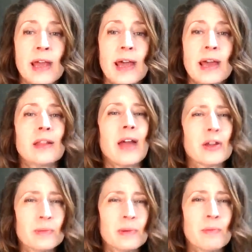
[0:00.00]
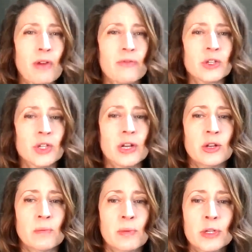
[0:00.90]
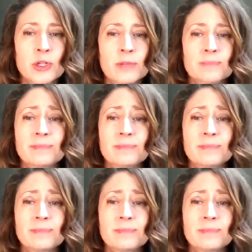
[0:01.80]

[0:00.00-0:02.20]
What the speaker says: and allow you to be more efficient in your push.